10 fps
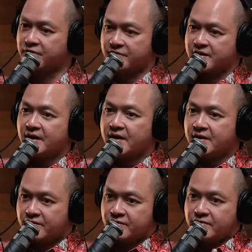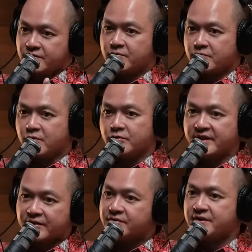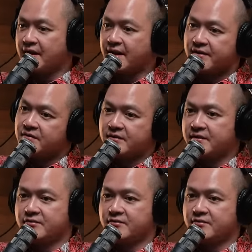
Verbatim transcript: Yeah. Correct. She, she goes there to see lah, you know.